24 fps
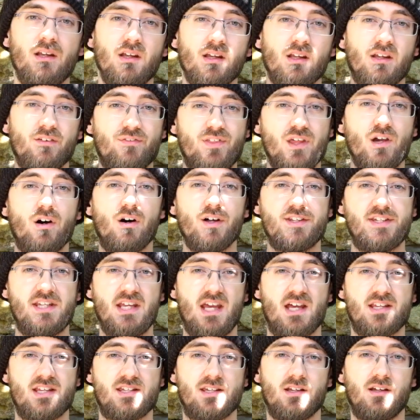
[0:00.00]
give the
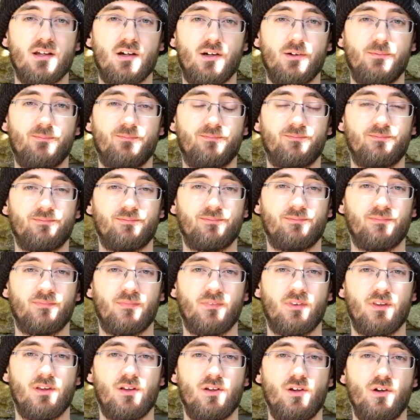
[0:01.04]
RTS a go.
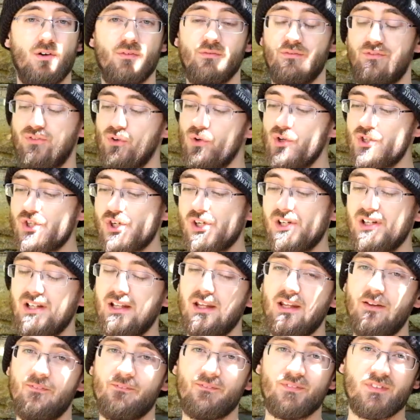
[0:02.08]

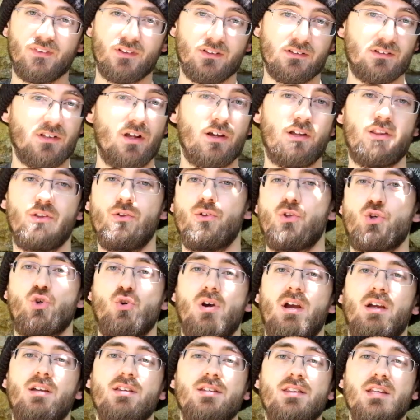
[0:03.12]
Unfortunately, like the other
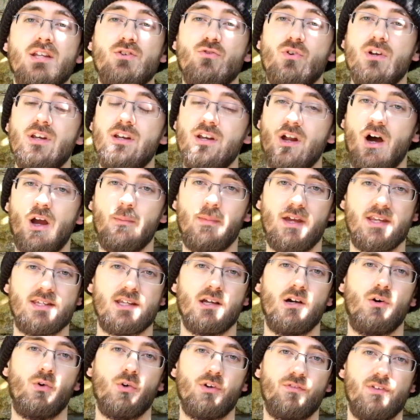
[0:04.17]
trackers, these are a nightmare to
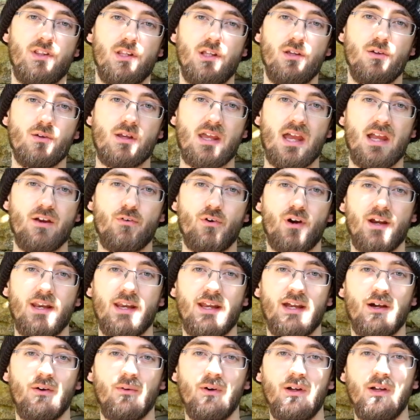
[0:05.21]
get hold of in the UK right
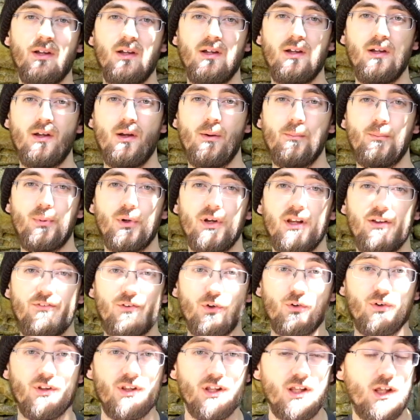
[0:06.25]
now. But if
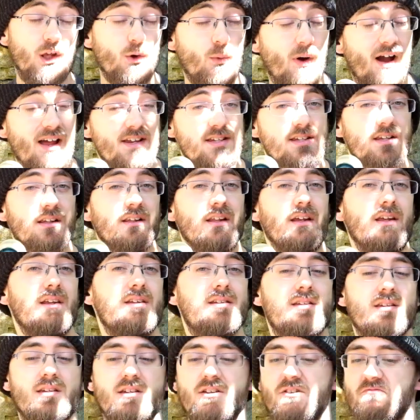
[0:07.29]
you're in the US at
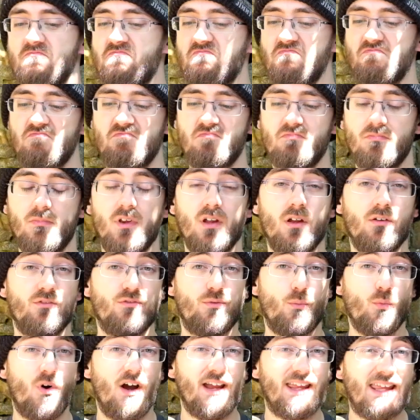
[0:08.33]
least,
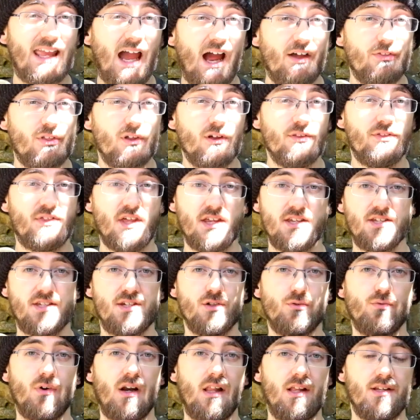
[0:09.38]
from what I gather, they're
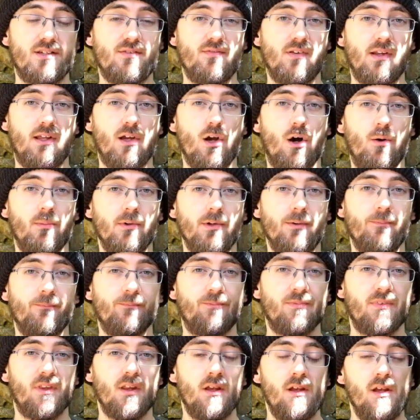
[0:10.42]
still relatively common.
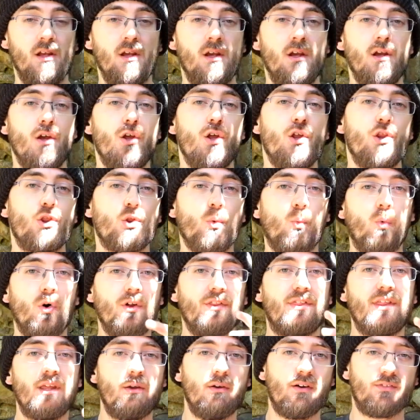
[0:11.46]
The one
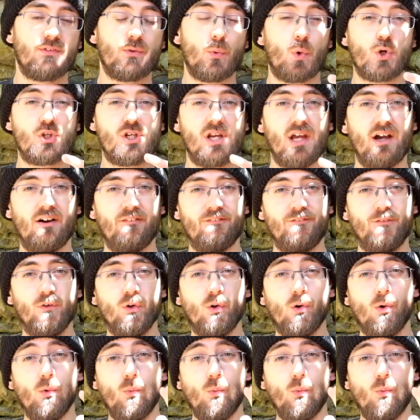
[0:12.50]
thing you have to watch out for